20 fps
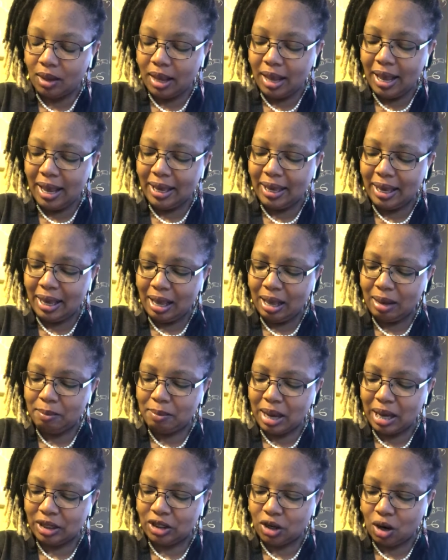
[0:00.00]
and kept
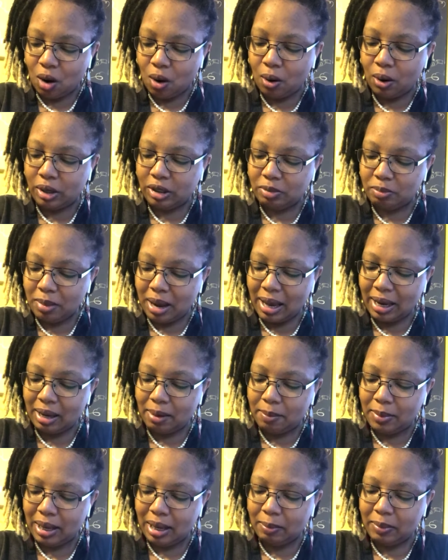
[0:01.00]
my charge, my
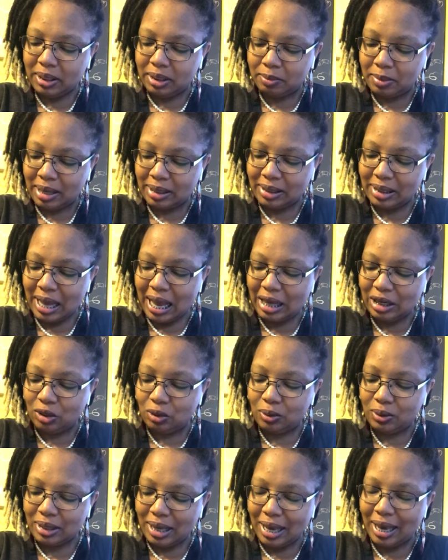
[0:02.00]
commandments, my
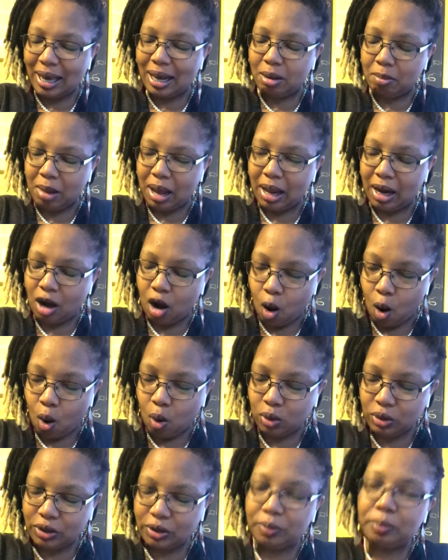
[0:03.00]
statutes, and my
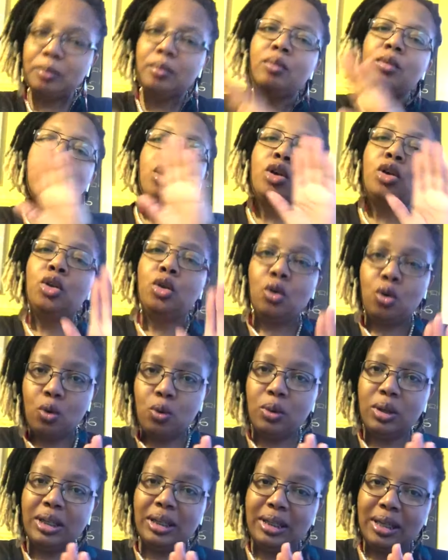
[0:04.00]
laws.
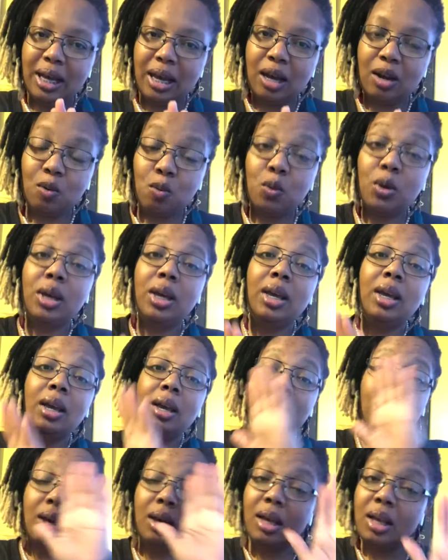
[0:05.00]
Yahuwah said, We
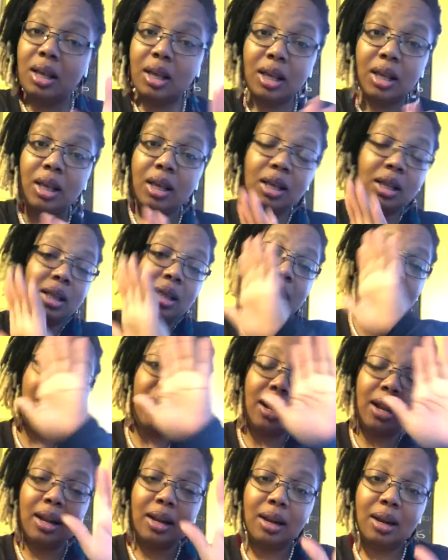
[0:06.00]

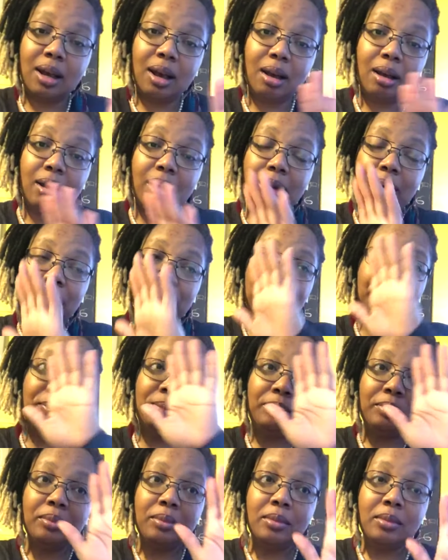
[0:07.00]
that. Uh,
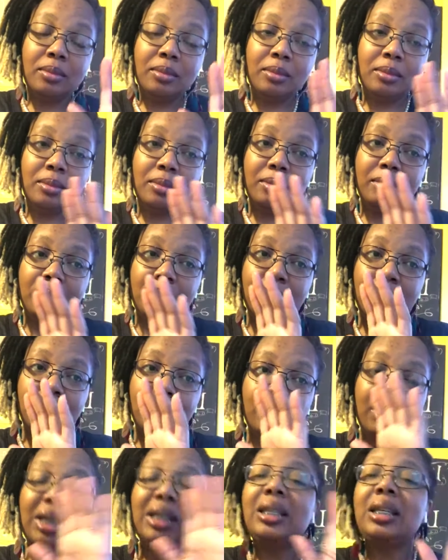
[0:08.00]

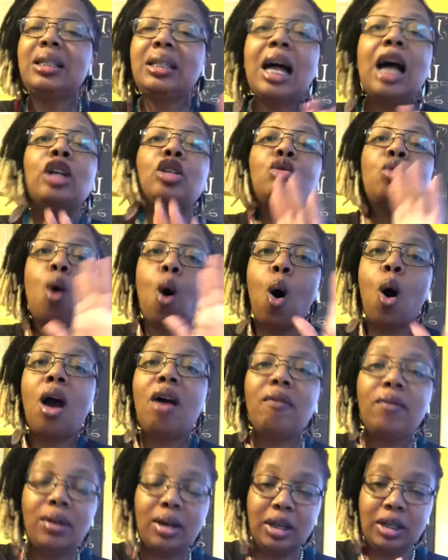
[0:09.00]
this is not too hard
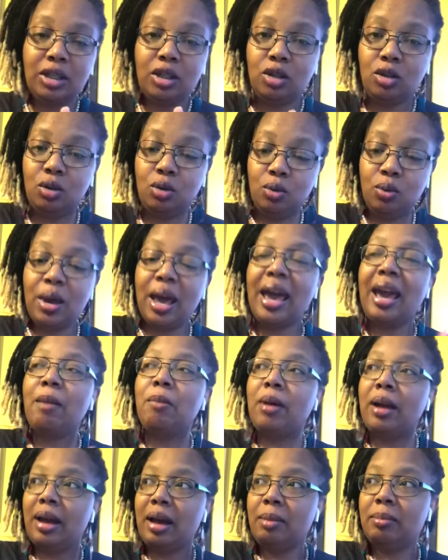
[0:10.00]
for us to do.
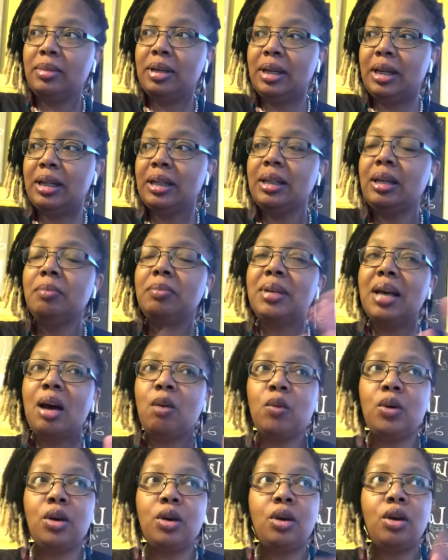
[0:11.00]
Abraham did it. Sometimes
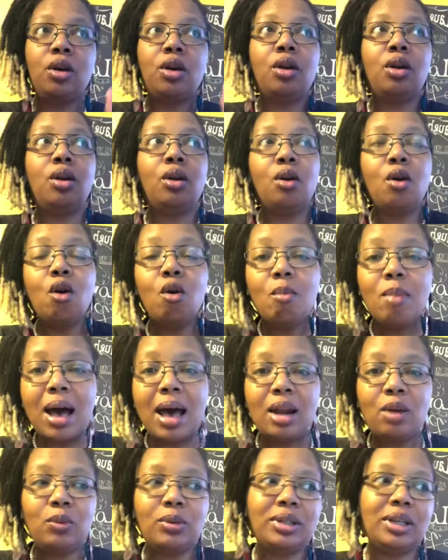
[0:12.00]
we hear
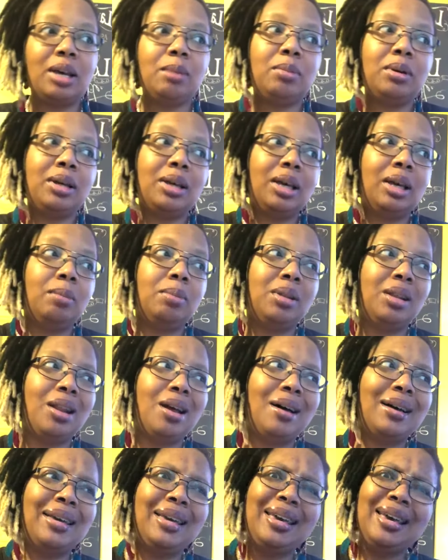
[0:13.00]
nobody was able to keep the
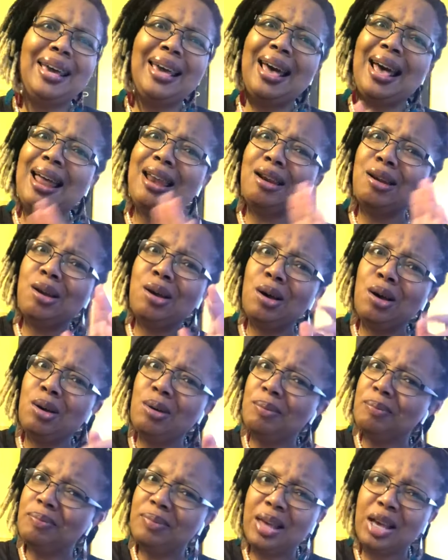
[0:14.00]
law. Yeah, no,
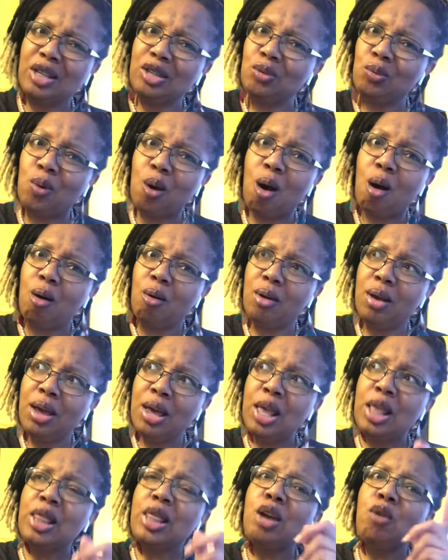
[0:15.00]
that's wrong.
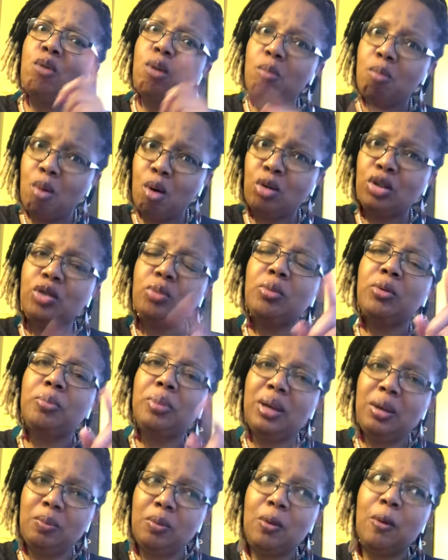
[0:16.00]
There were multiple
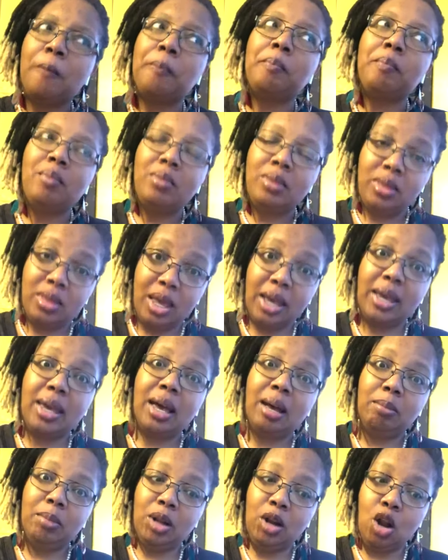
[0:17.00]
people that
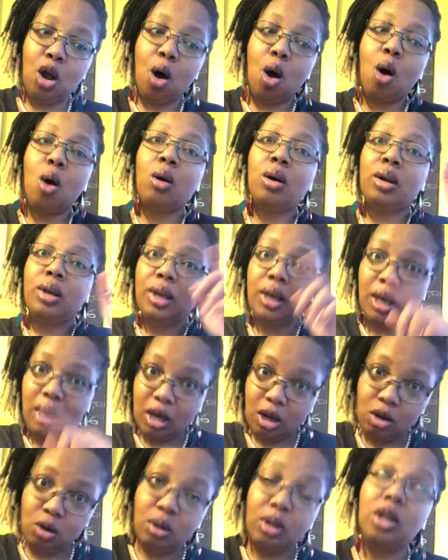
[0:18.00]
kept the law,
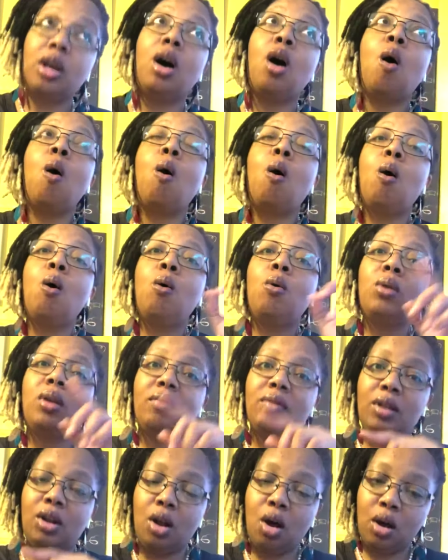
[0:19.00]
include the whole of
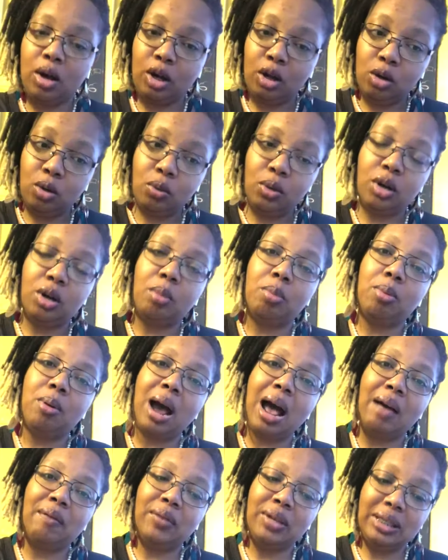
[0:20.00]
the law, including the
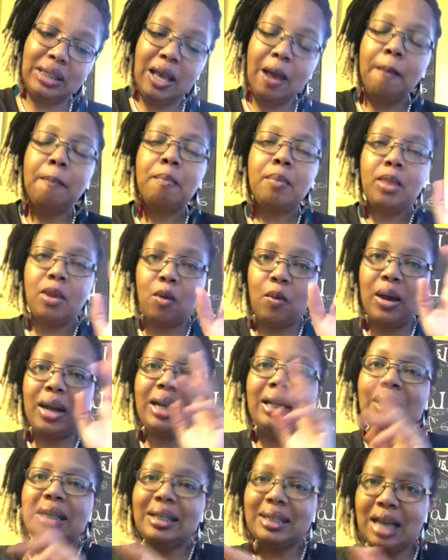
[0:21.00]
prophets.
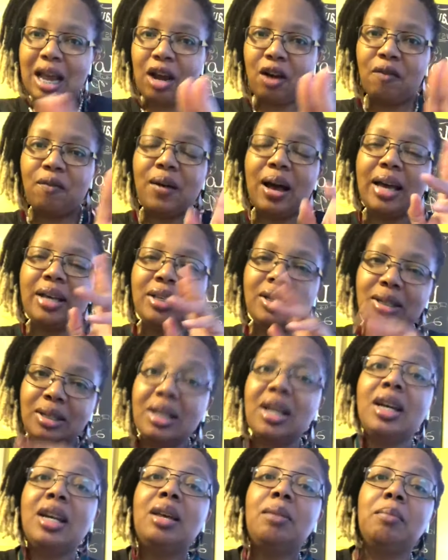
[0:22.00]
Granted, the sacrifices
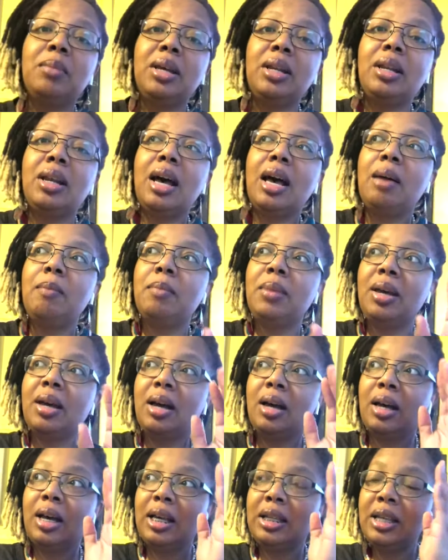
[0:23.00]
couldn't be done
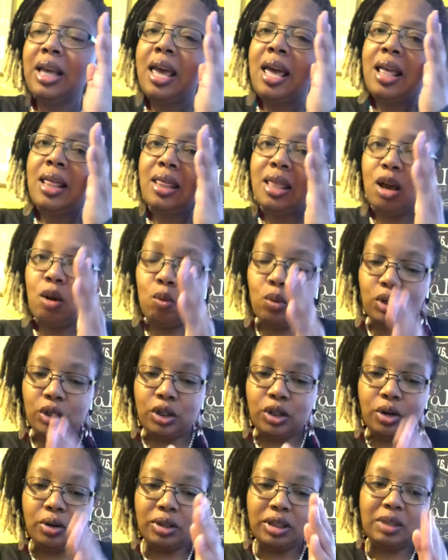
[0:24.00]
because there were
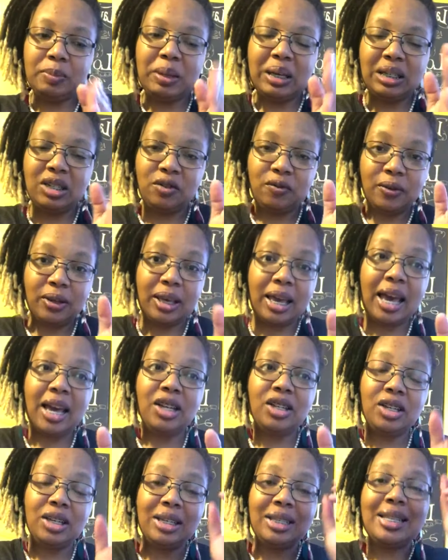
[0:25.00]
certain
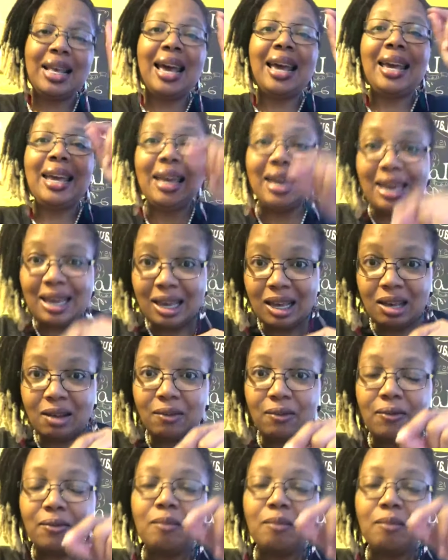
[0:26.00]
specifications that if